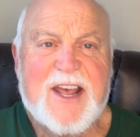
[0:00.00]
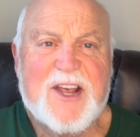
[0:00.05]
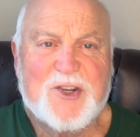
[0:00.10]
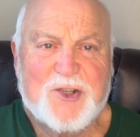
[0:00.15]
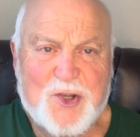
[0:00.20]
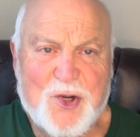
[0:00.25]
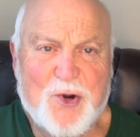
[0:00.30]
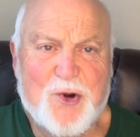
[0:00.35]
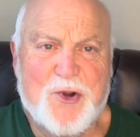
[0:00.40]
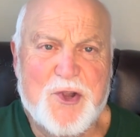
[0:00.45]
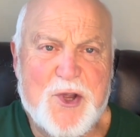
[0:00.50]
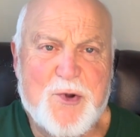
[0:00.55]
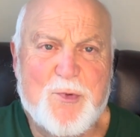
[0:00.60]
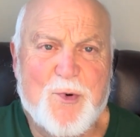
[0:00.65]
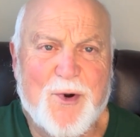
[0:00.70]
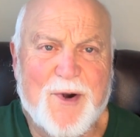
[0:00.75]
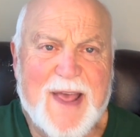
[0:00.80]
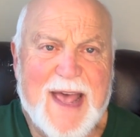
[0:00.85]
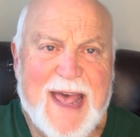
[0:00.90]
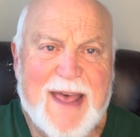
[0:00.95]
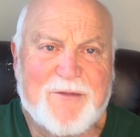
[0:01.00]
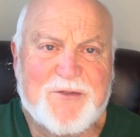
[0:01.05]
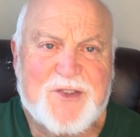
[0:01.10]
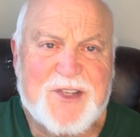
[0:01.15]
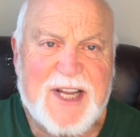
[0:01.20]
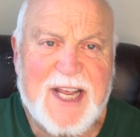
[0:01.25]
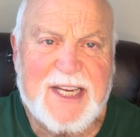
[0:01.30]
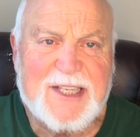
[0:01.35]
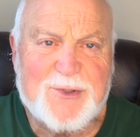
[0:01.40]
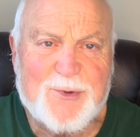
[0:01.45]
sure, you want to have
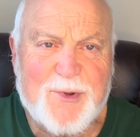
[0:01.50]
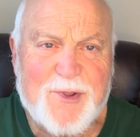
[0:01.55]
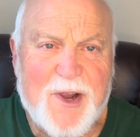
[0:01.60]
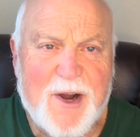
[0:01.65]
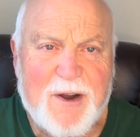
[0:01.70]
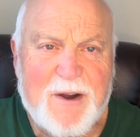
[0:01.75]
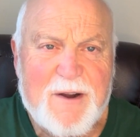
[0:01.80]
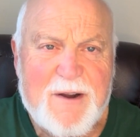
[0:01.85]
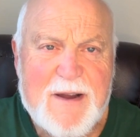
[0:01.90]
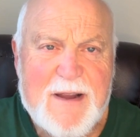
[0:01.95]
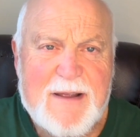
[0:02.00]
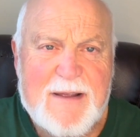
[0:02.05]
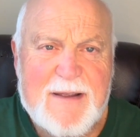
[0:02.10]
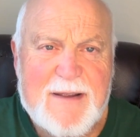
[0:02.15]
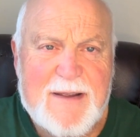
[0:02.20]
sex with her,